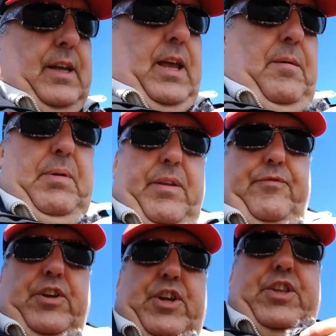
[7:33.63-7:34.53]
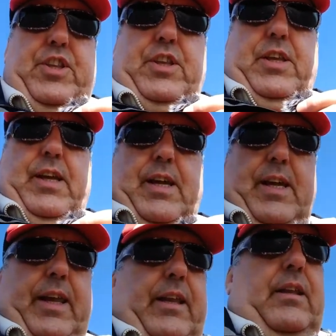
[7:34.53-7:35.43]
bit of fishing
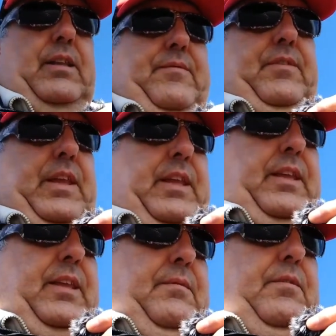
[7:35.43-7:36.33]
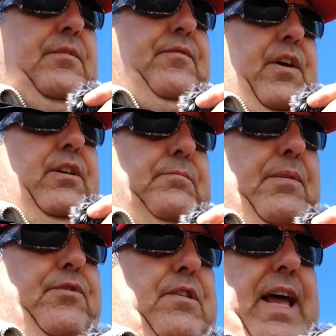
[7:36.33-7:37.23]
involved
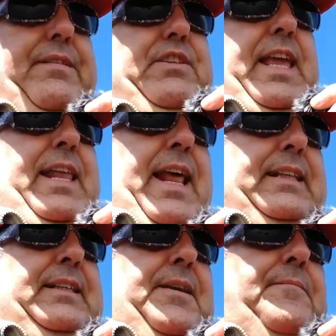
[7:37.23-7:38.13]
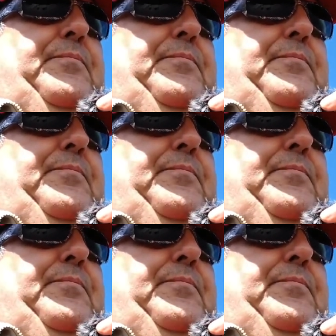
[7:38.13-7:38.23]
before I have to get that